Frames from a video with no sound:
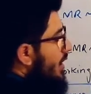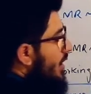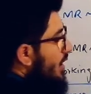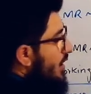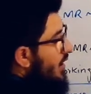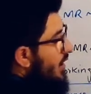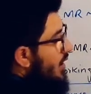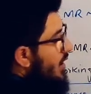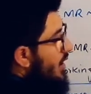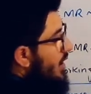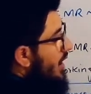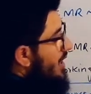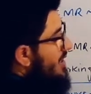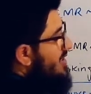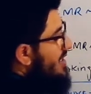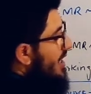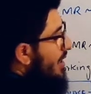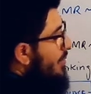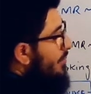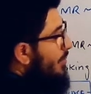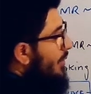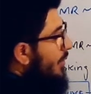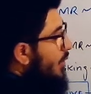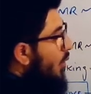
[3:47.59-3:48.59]
a
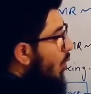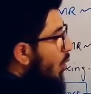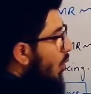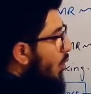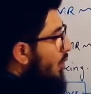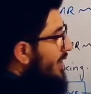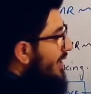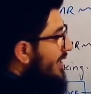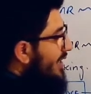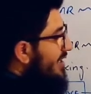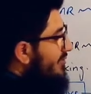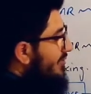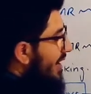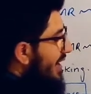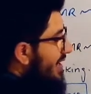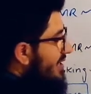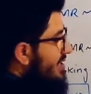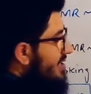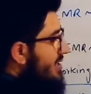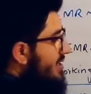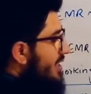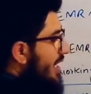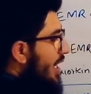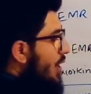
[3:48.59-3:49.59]
sample holding
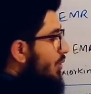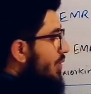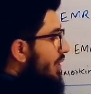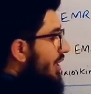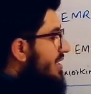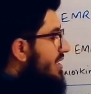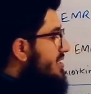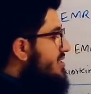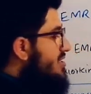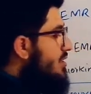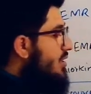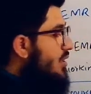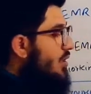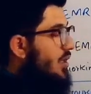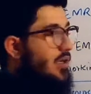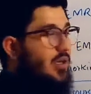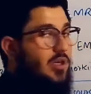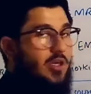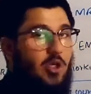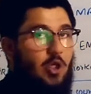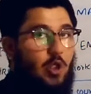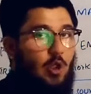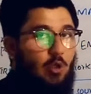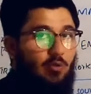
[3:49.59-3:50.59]
device known as
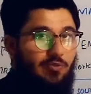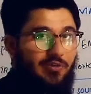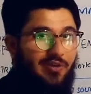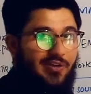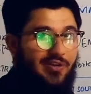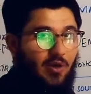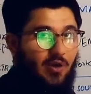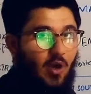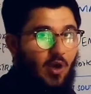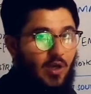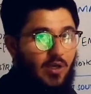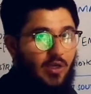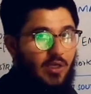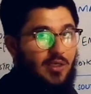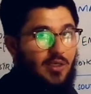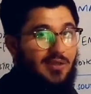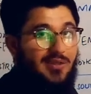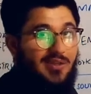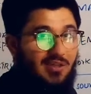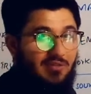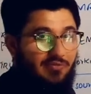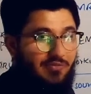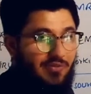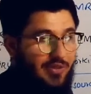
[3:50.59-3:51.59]
cuvette or
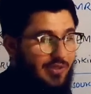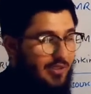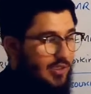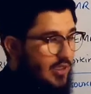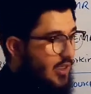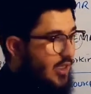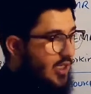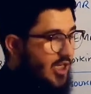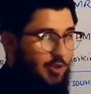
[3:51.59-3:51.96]
cuvette,